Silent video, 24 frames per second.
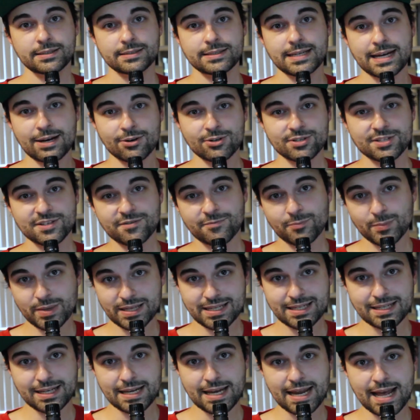Towers of
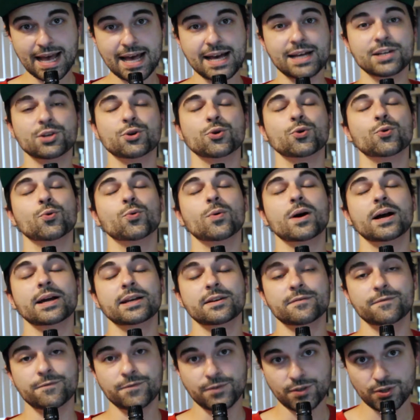Midnight had quite
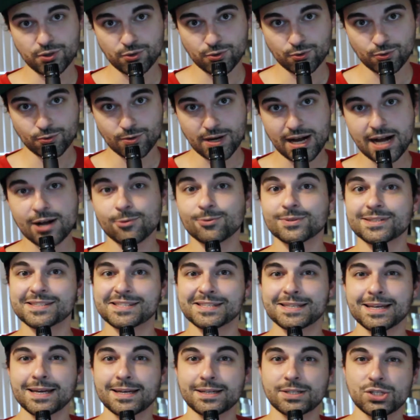a few, I would
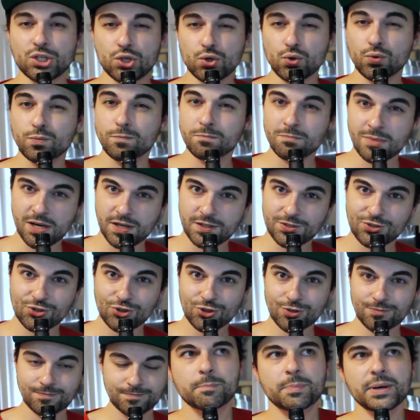say too
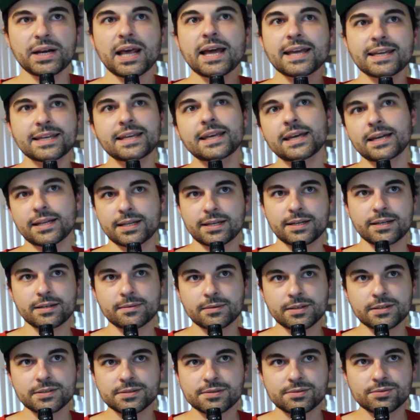much. But I get it,
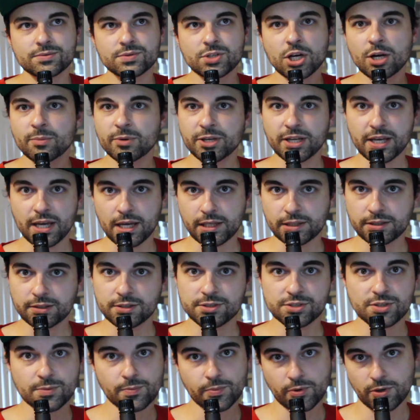because Tarmangaden
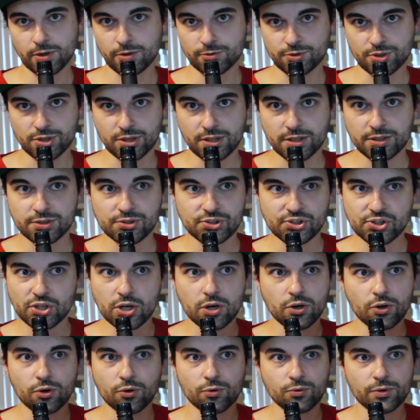is approaching,
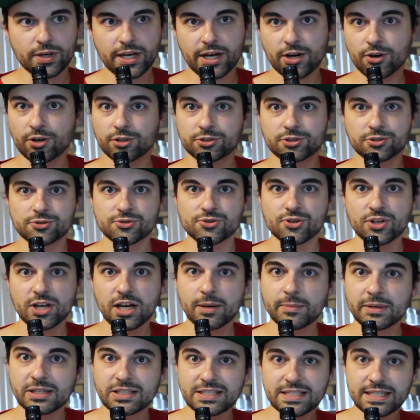so characters are
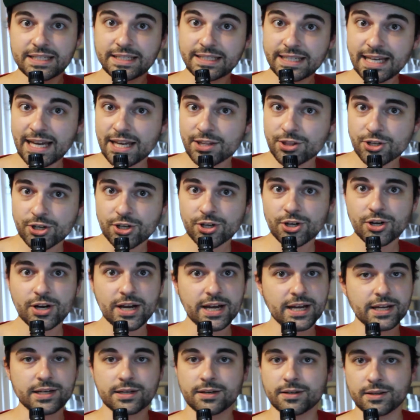coming together
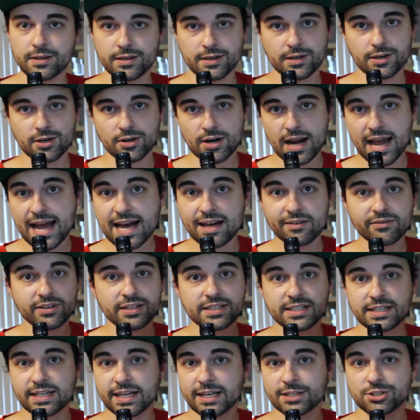and they're
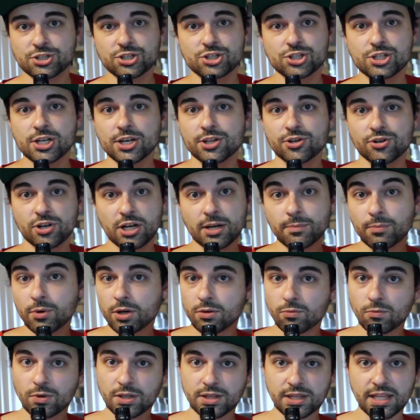having to catch each other up
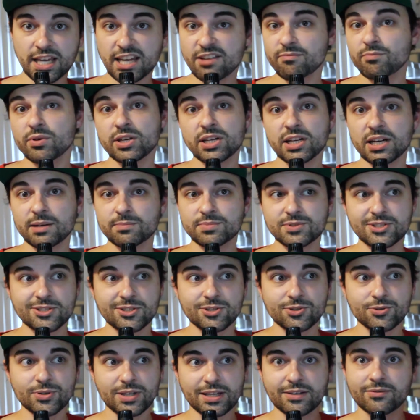on what they've been up
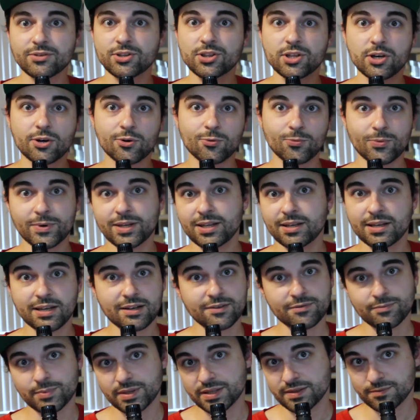to, even though we
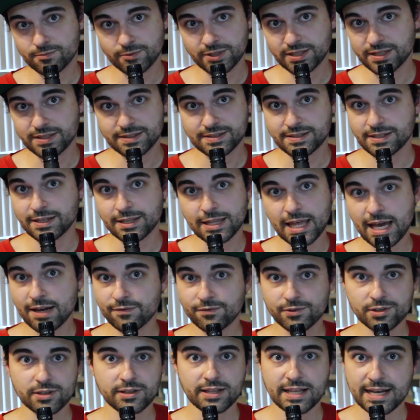have been witnessing that
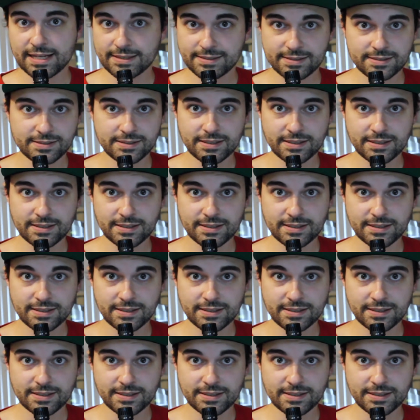for the last